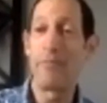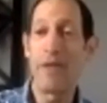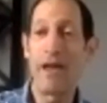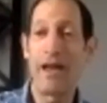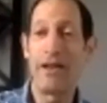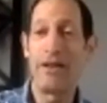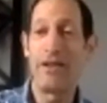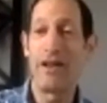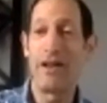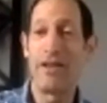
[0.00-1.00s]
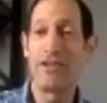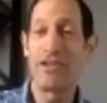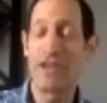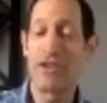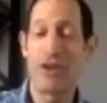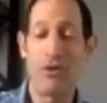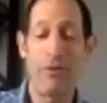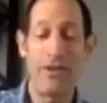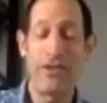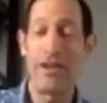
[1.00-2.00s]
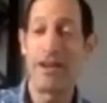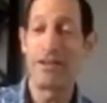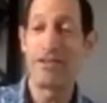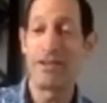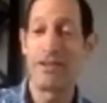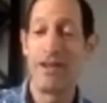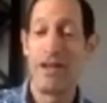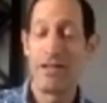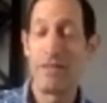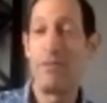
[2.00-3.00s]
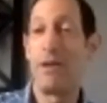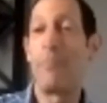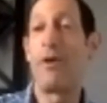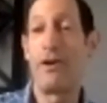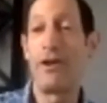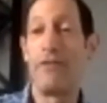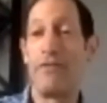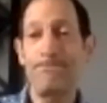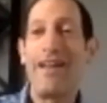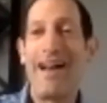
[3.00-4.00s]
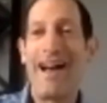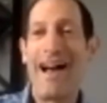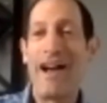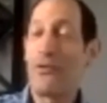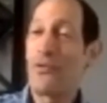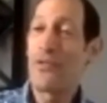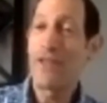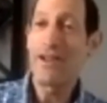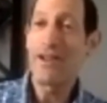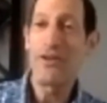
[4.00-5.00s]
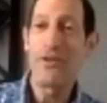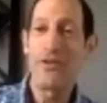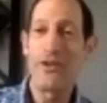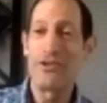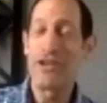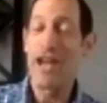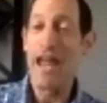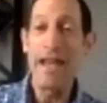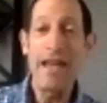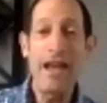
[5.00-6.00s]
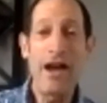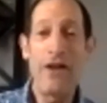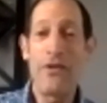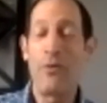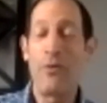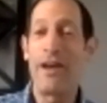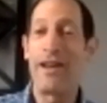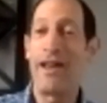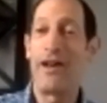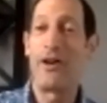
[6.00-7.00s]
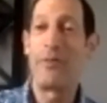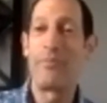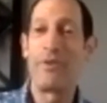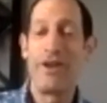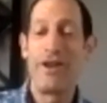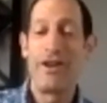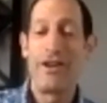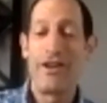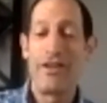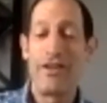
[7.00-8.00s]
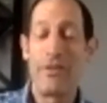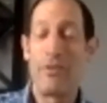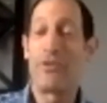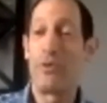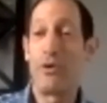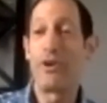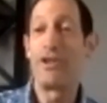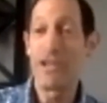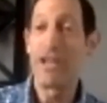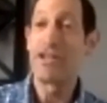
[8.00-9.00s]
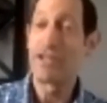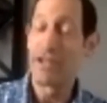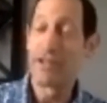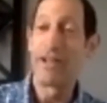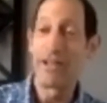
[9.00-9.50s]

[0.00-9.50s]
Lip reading: and it's such a great thing to be a part of. I don't think there's any other way to help than with an organization like